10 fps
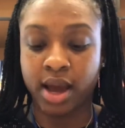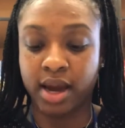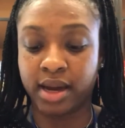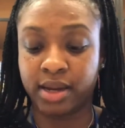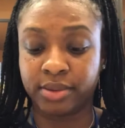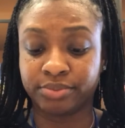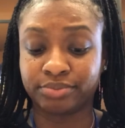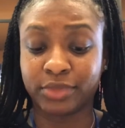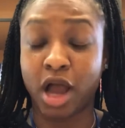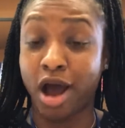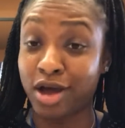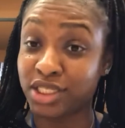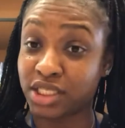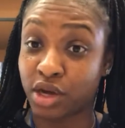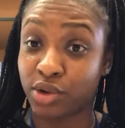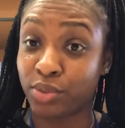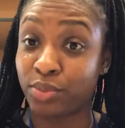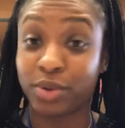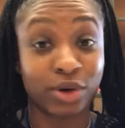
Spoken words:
Also,